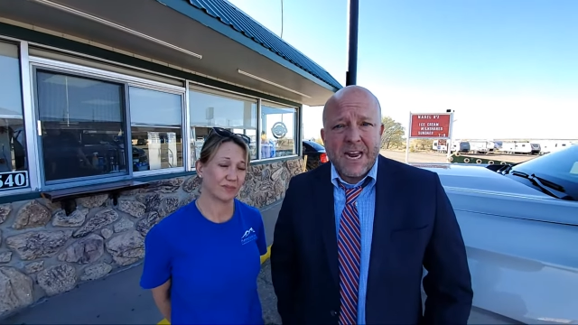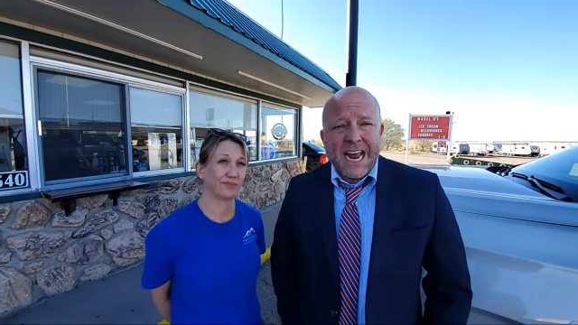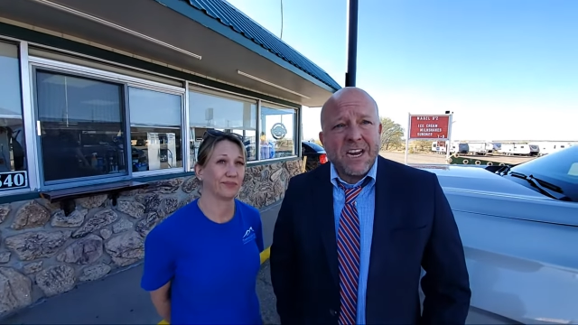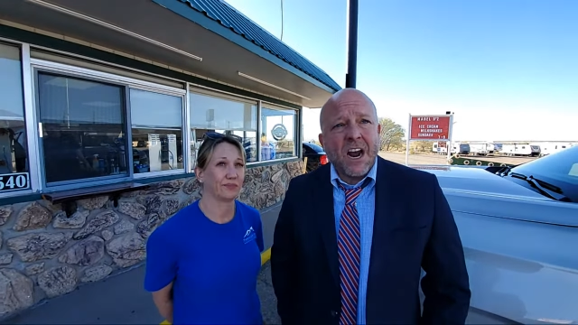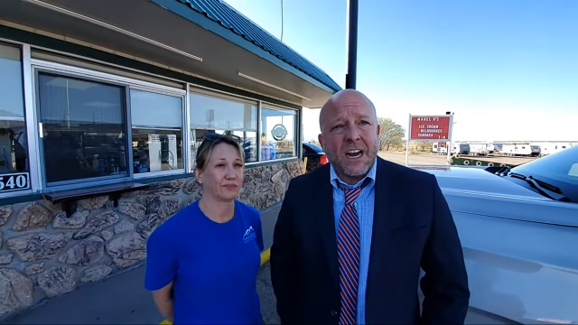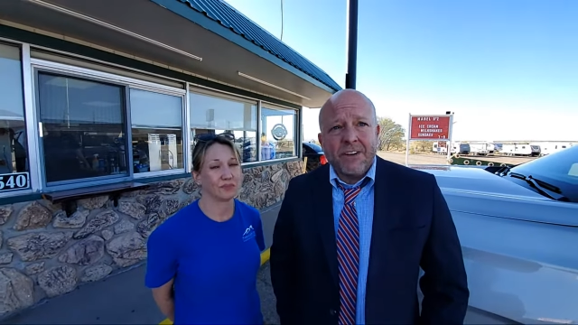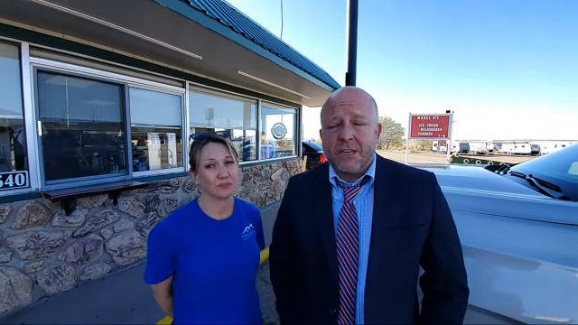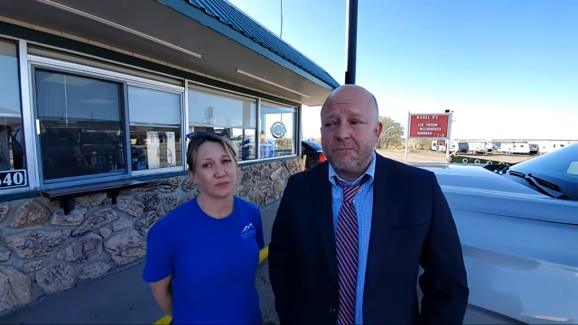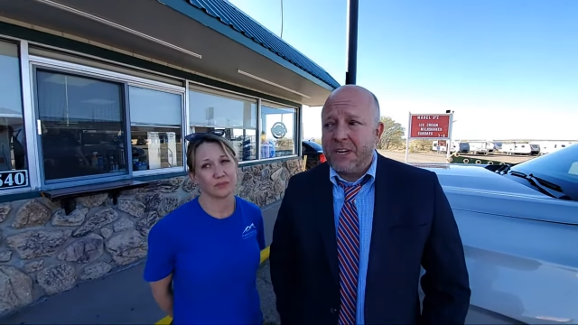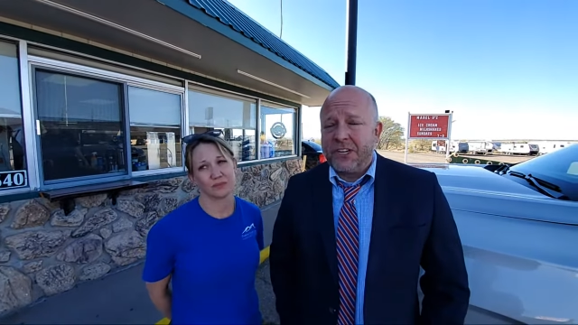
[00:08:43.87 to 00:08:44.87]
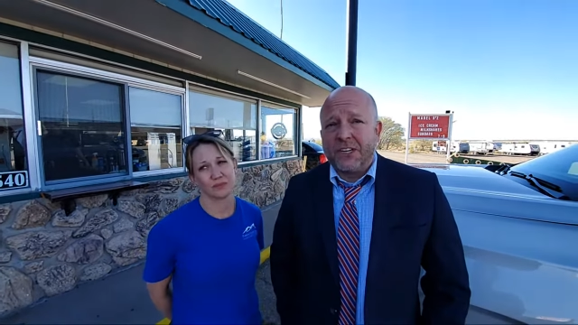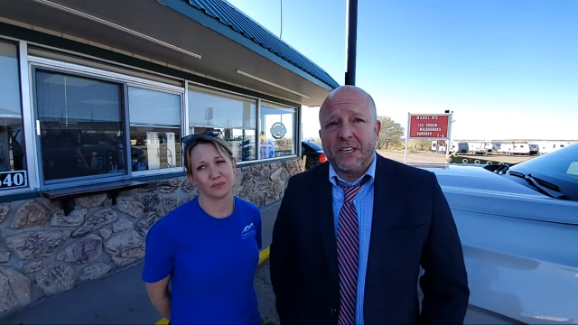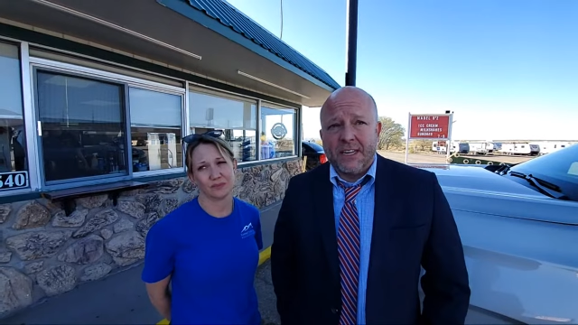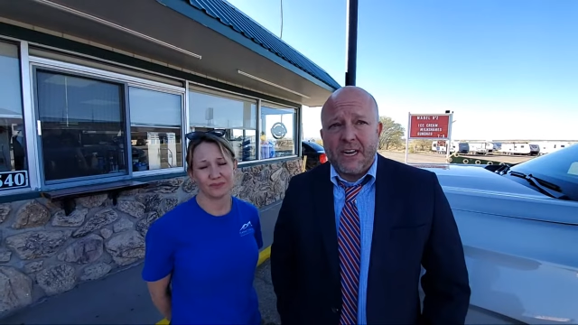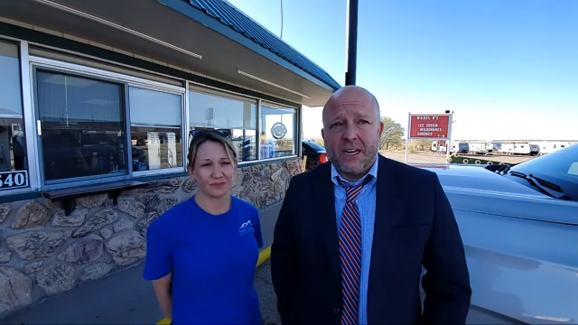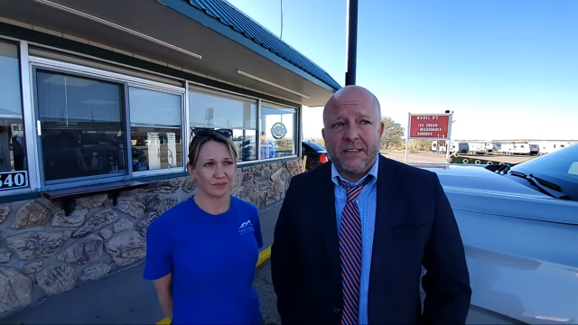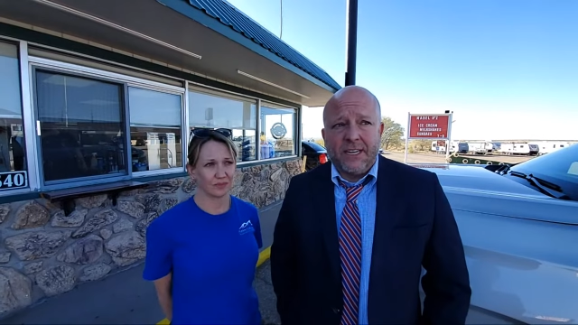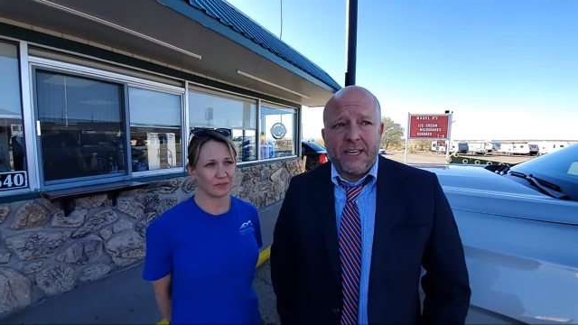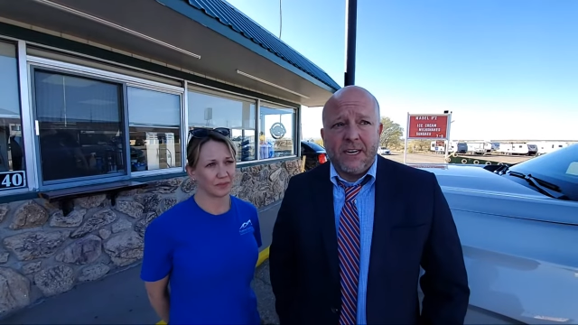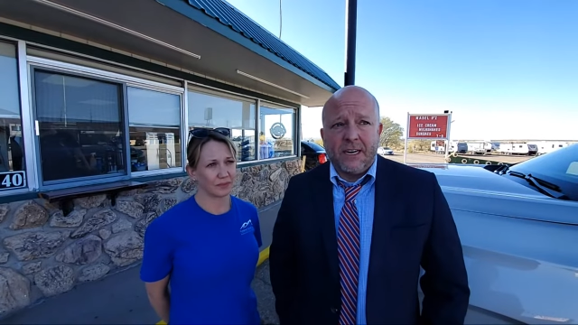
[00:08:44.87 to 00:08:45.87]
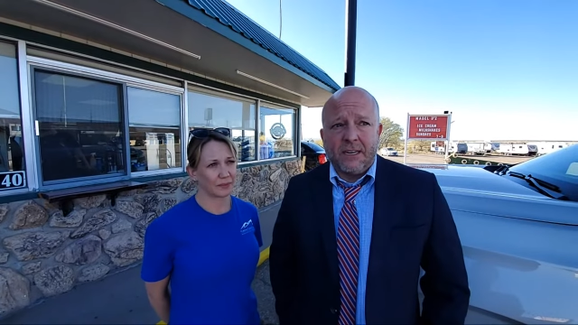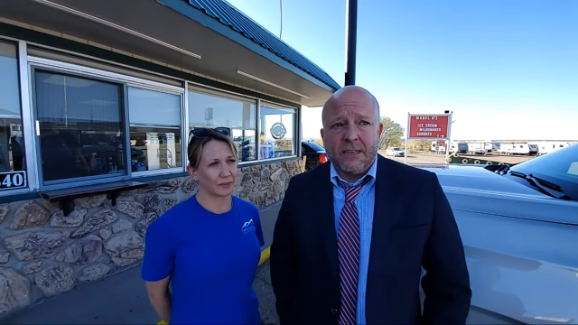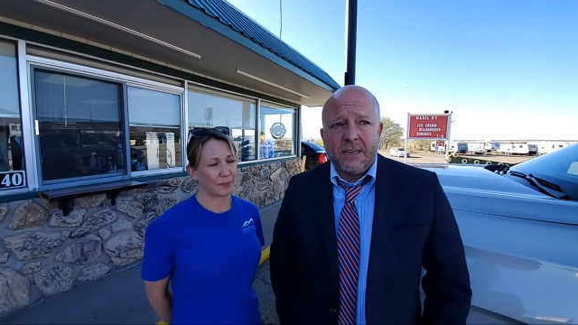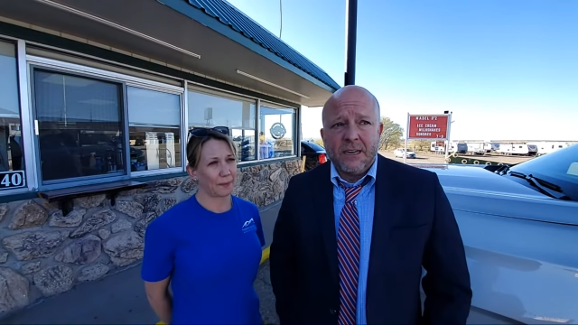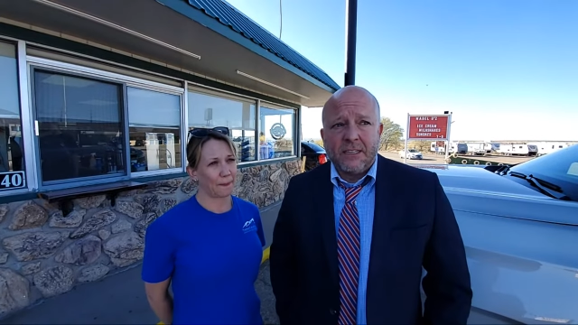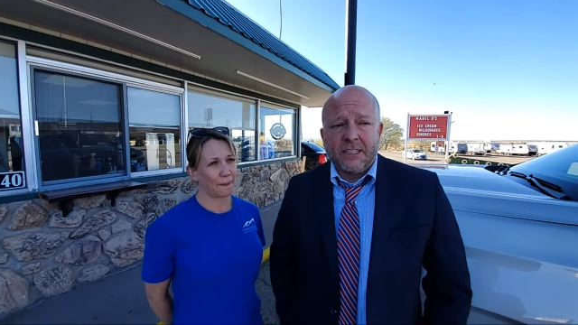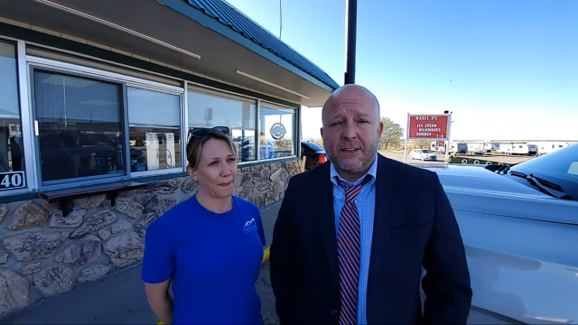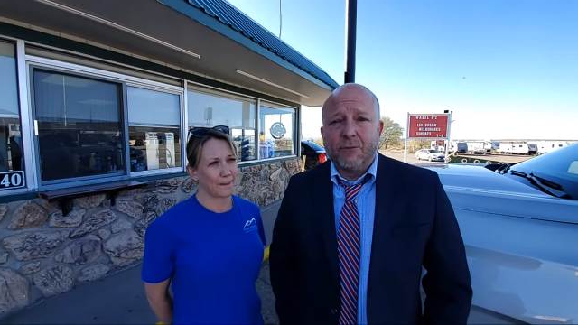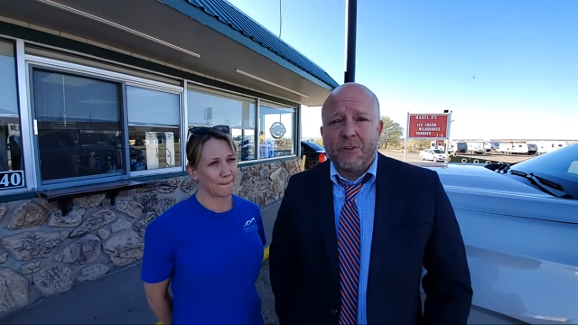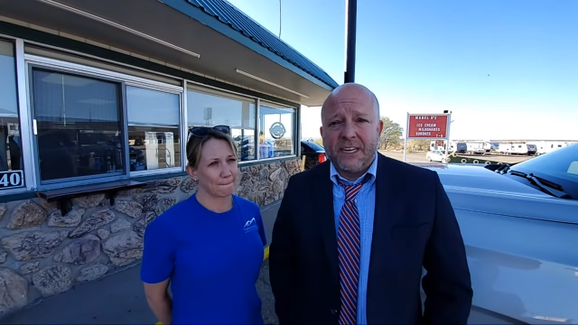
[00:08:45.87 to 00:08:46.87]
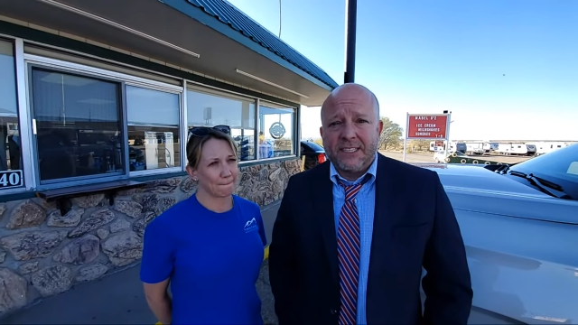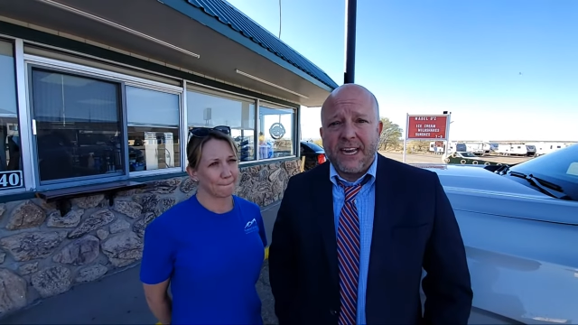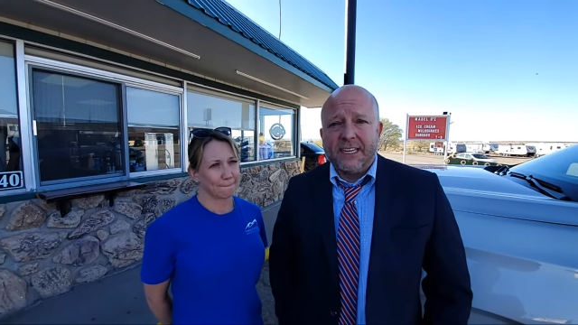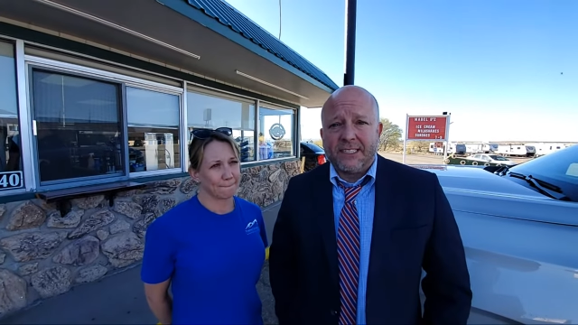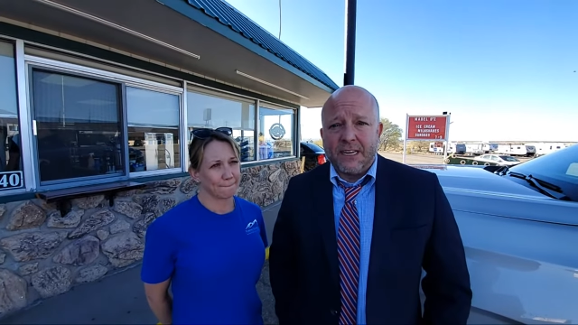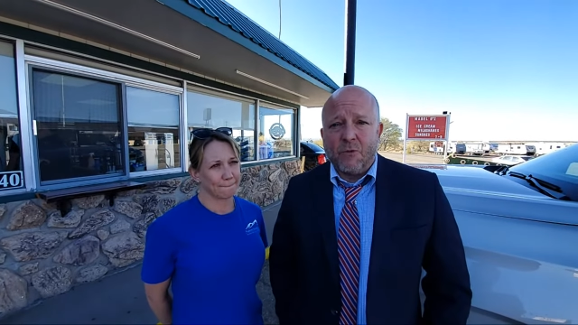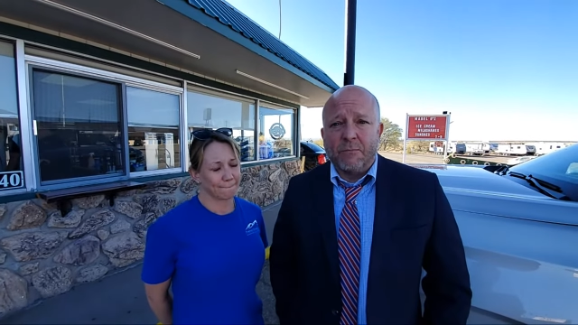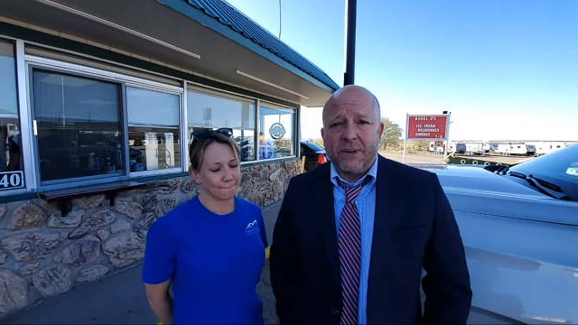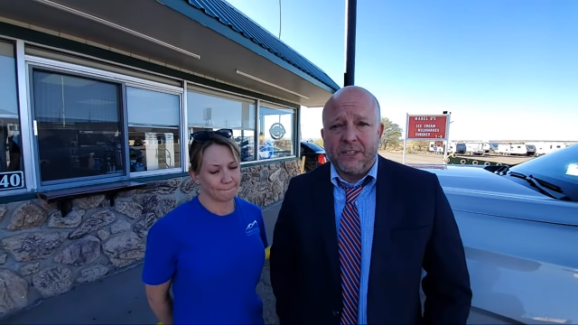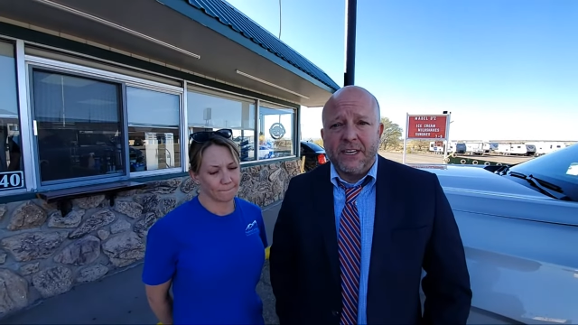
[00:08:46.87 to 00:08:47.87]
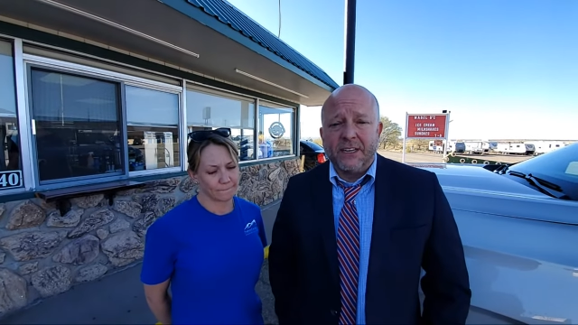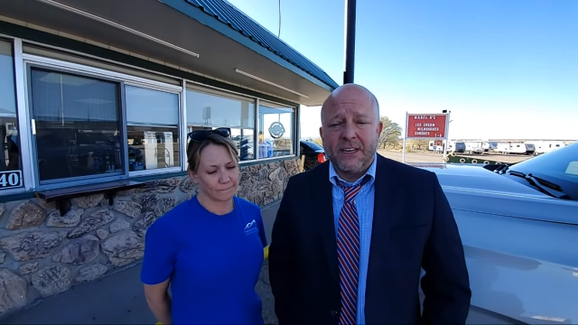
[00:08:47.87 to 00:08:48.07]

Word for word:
Speaker 1: and not even to mention the the the, uh, the civil rights case that we're building